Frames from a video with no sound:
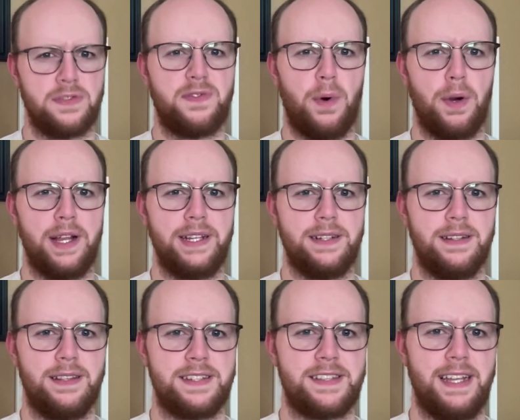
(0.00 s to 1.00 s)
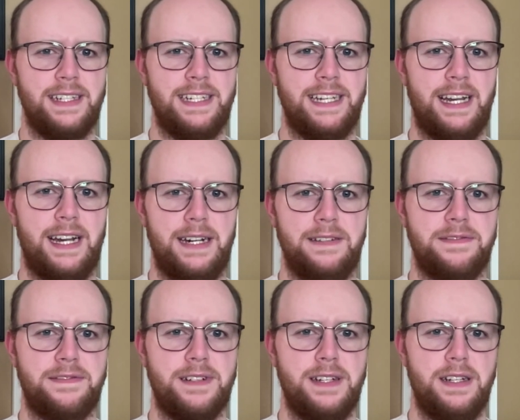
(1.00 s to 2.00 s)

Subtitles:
for it, this idea of